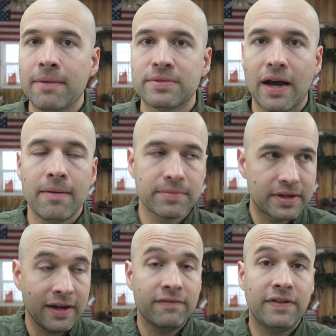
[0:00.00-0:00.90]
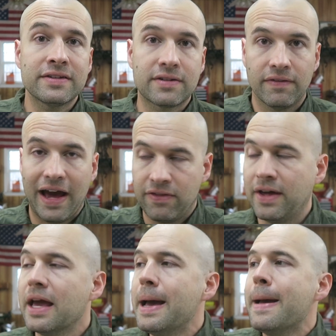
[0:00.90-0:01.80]
that I'm, I'm convinced of that
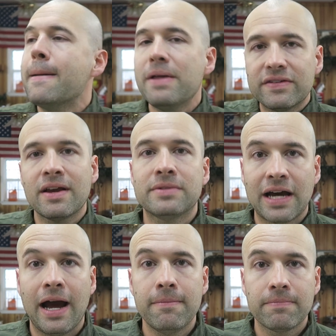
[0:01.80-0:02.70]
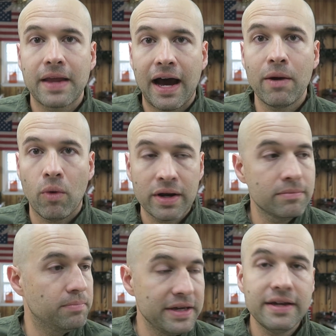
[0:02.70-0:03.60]
thing, but at the same time, I want to
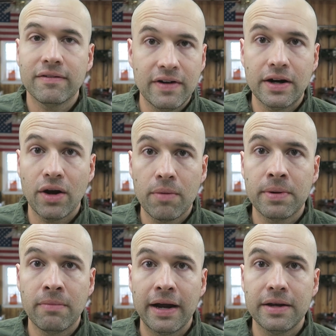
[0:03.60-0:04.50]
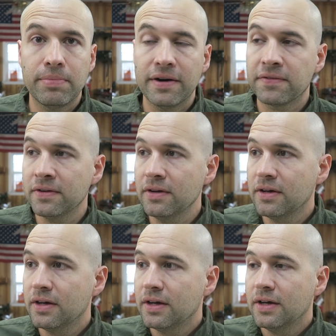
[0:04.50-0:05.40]
be a very open minded person.
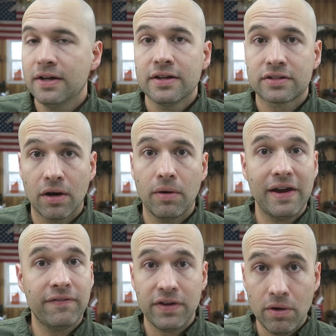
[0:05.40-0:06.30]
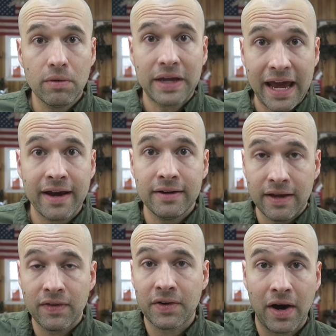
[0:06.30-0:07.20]
So if you can,
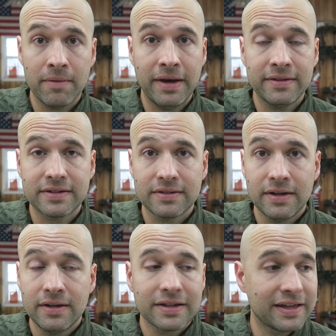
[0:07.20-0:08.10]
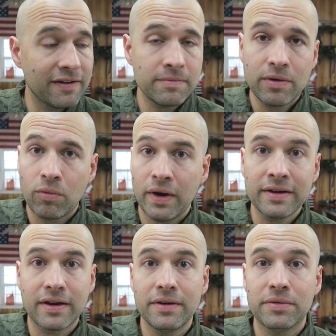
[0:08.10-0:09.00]
in the comments, give me
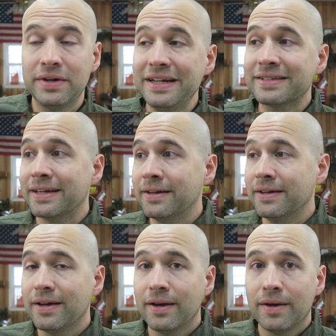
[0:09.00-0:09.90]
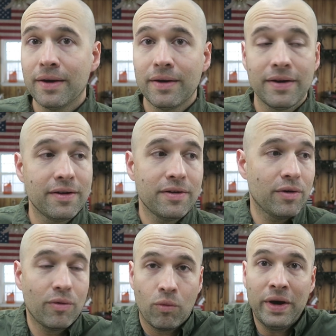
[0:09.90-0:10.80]
one good reason,
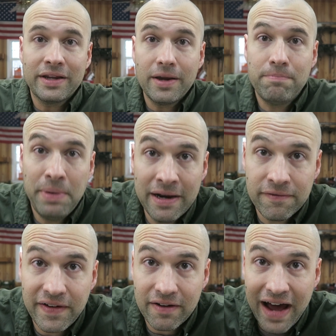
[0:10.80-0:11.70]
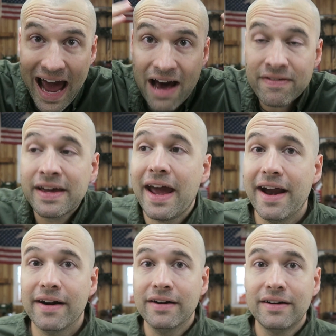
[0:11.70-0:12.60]
one good benefit of having
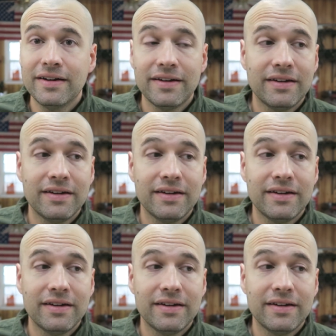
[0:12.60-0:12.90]
hair